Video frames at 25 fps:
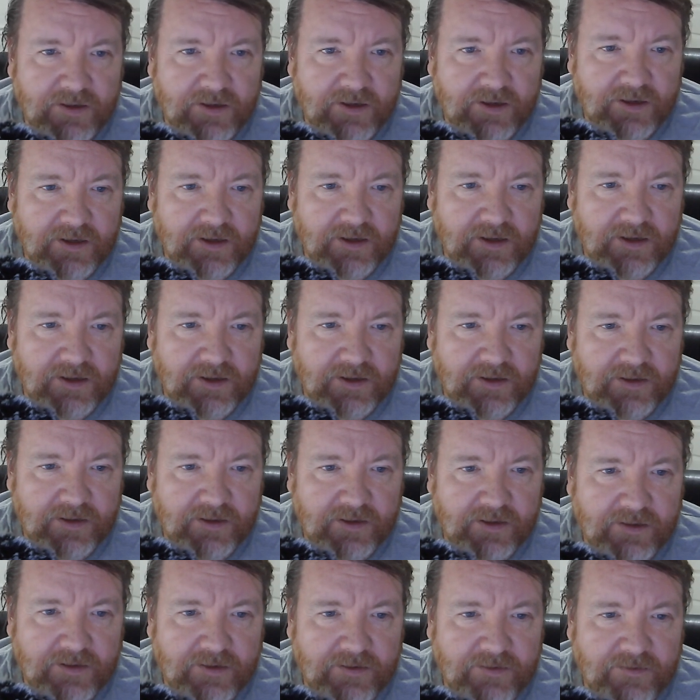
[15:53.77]
okay,
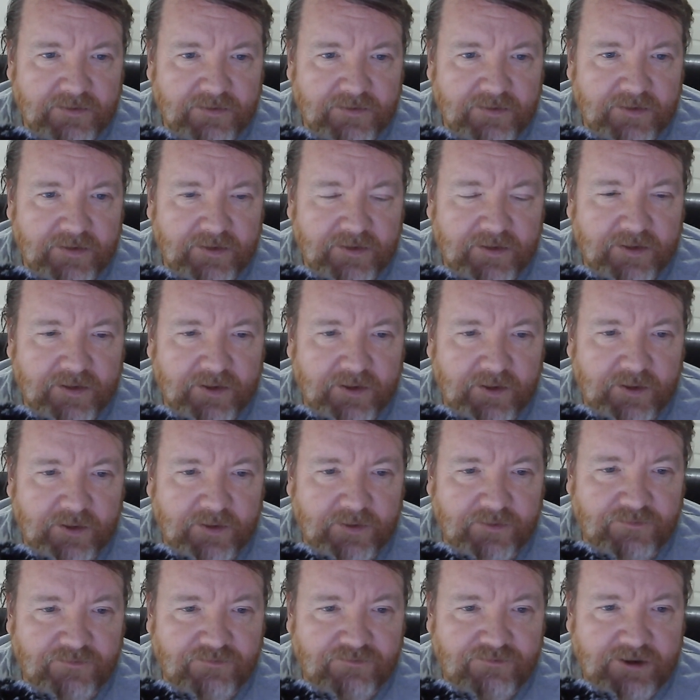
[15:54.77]
so you
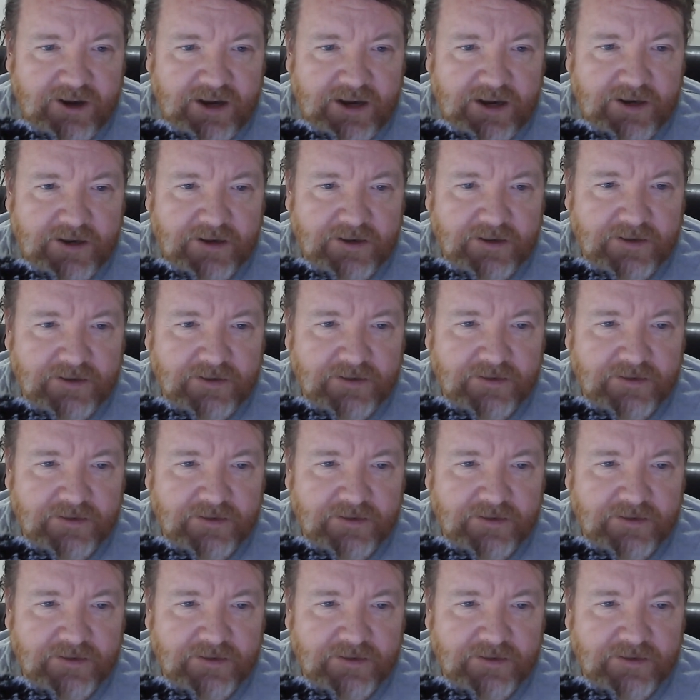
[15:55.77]
can read